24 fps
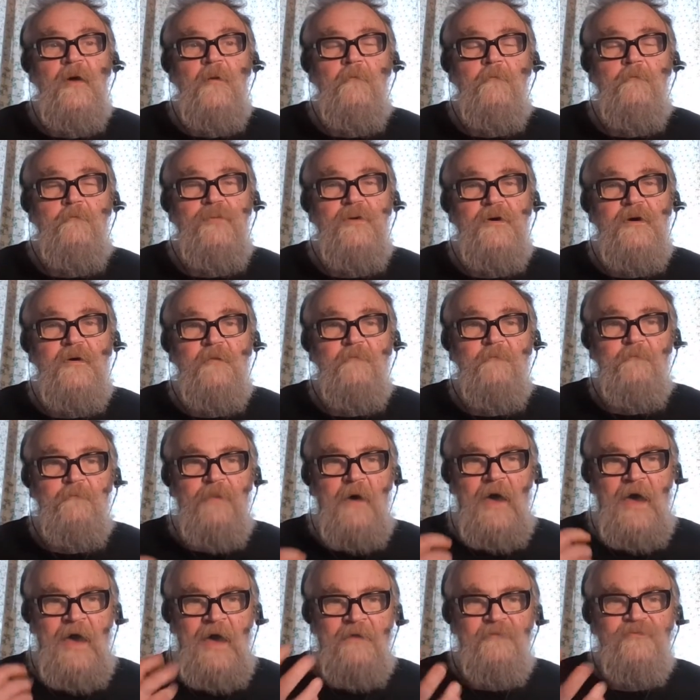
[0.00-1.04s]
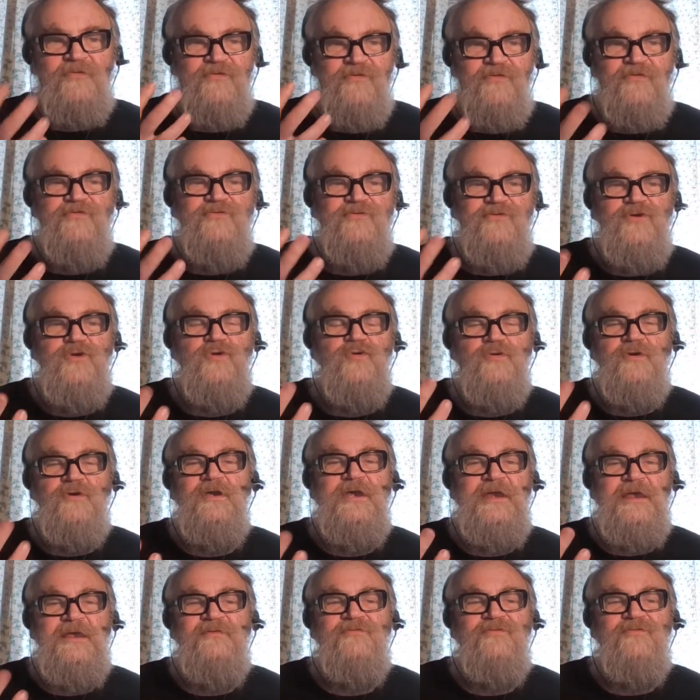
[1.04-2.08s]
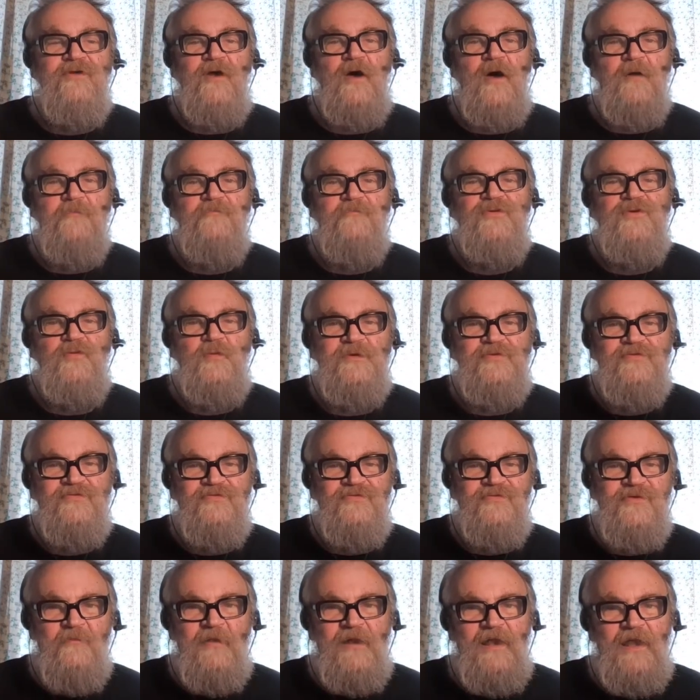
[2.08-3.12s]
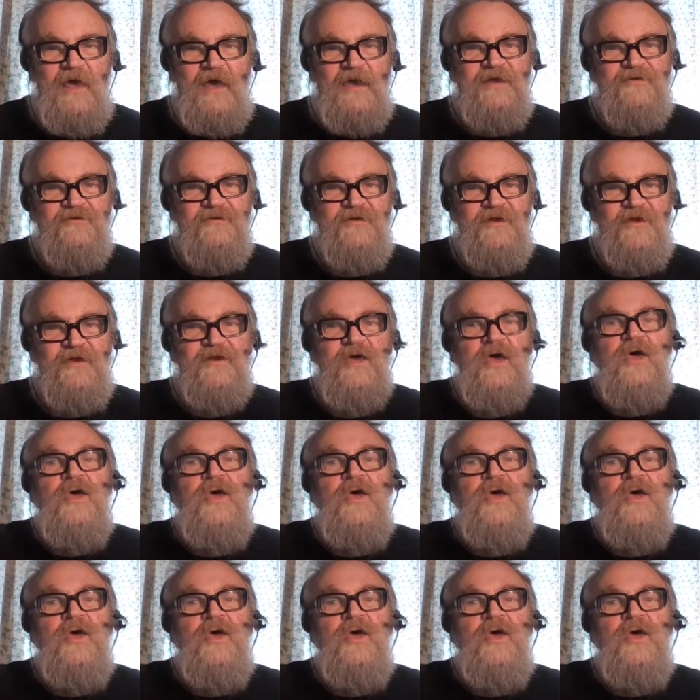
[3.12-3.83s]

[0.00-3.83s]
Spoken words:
but perhaps the student needs time to assimilate it,